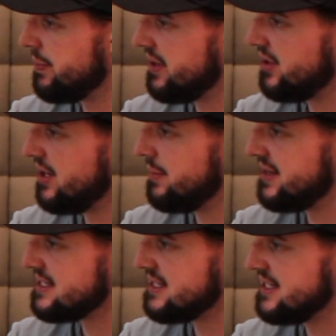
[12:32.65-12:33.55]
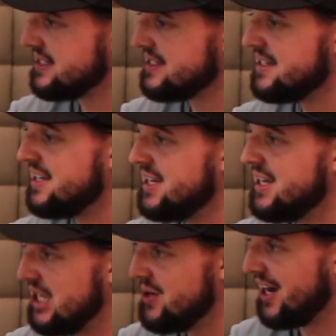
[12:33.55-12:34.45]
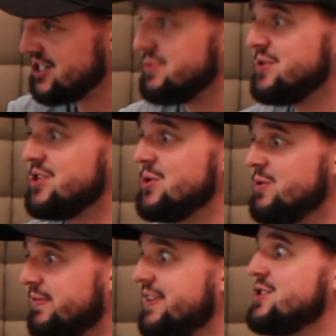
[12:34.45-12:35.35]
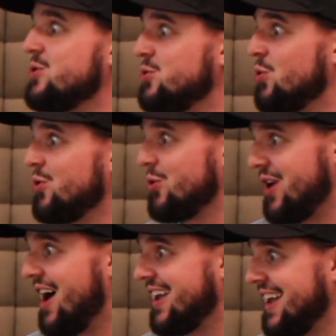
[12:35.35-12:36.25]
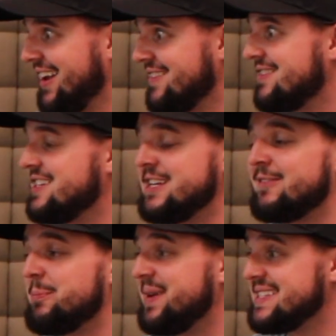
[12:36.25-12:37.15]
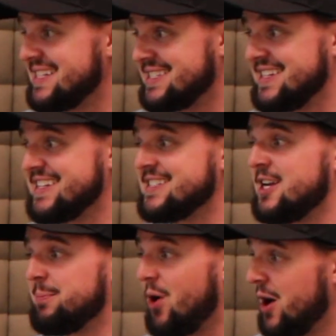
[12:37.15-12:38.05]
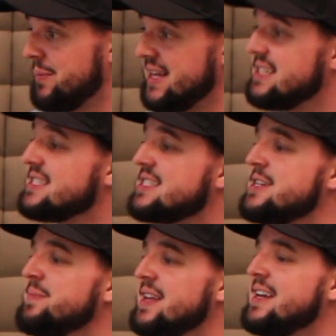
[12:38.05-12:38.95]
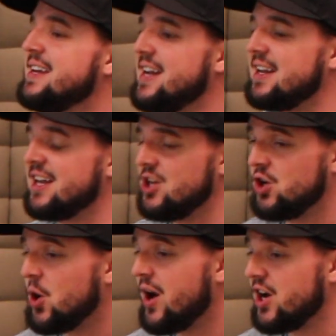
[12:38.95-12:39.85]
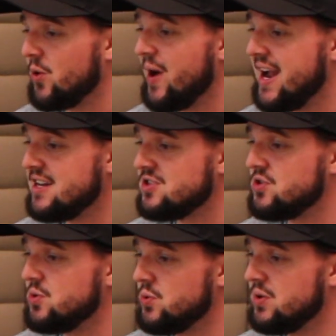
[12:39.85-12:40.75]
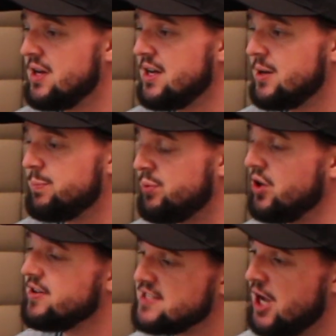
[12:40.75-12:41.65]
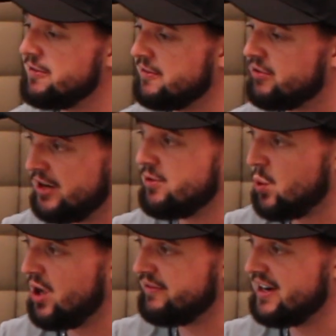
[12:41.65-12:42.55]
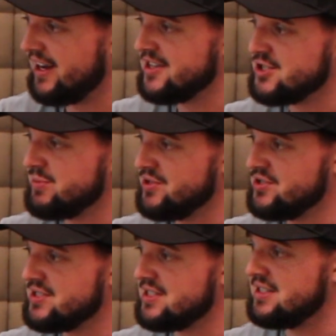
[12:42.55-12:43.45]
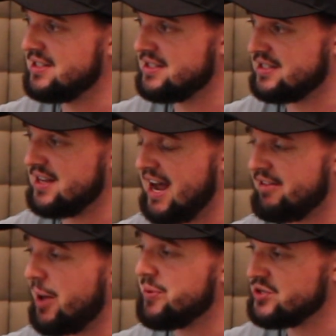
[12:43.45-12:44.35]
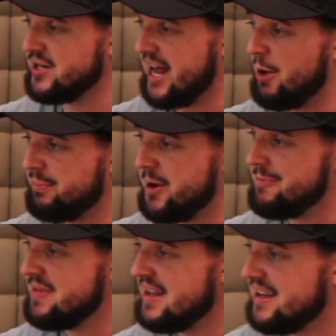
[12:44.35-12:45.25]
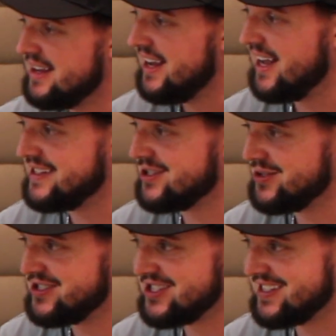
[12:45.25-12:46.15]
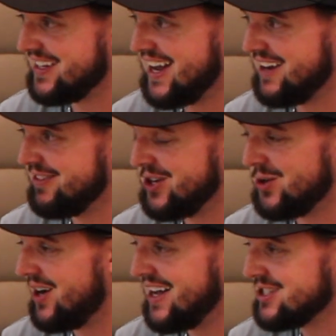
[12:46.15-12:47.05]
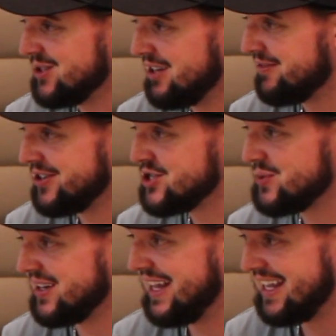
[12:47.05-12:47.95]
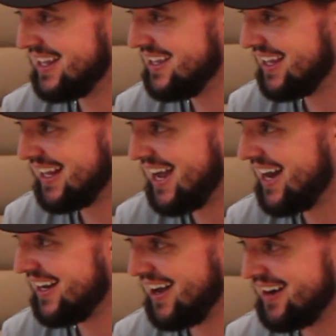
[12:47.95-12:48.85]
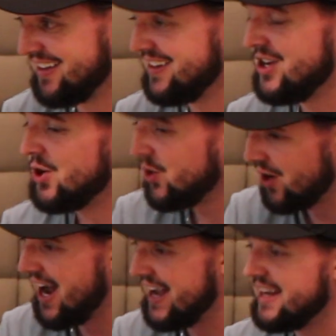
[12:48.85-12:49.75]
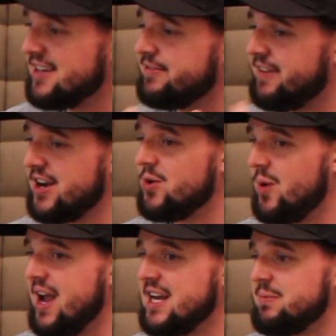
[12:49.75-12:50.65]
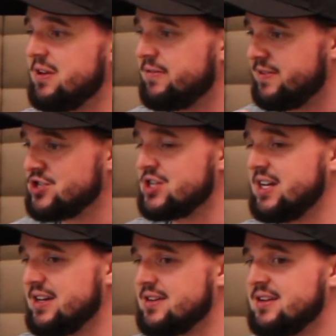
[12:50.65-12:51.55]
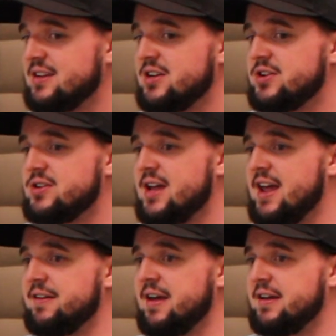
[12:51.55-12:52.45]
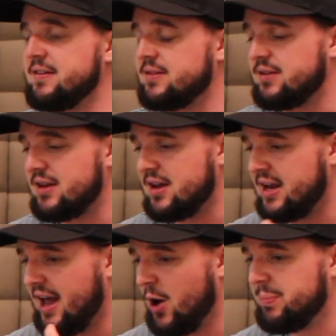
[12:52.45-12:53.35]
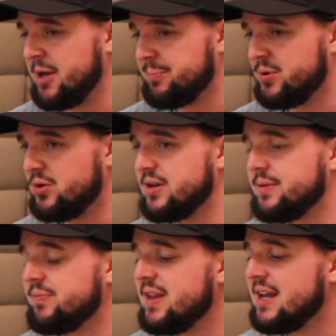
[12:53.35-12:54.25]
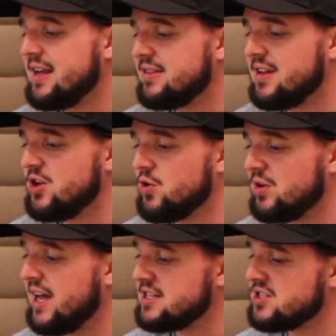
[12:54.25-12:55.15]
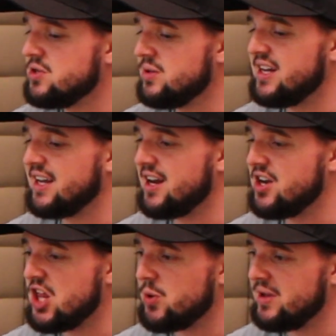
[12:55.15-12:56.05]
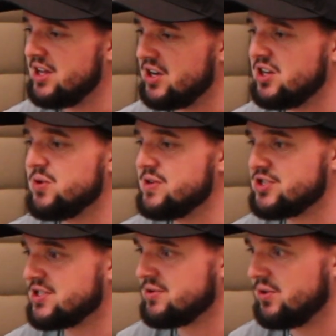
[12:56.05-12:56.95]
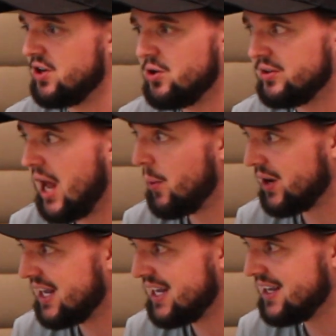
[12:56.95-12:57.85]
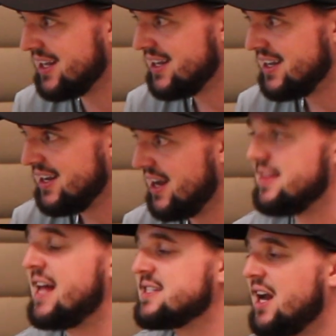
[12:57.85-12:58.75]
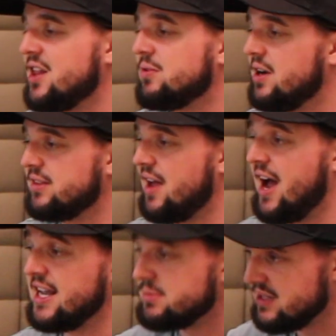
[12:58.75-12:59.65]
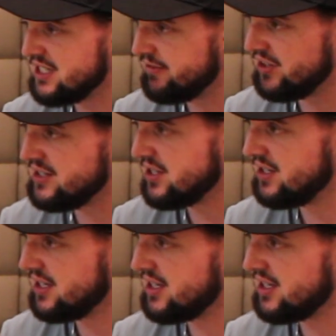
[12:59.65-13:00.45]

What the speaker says: your carpet cleaning business, you actually would do physical door-to-door knocking to different businesses and apartments. And like you'd go out of your way to put yourself in front of qualified customers to have the opportunity to help them. And so it's just kind of a good old hustle at first where like you kind of gotta grind, find a way to be efficient and help people. And then you realize too, like another way that you can do is just through good old networking. And that's kind of the route that I specifically took,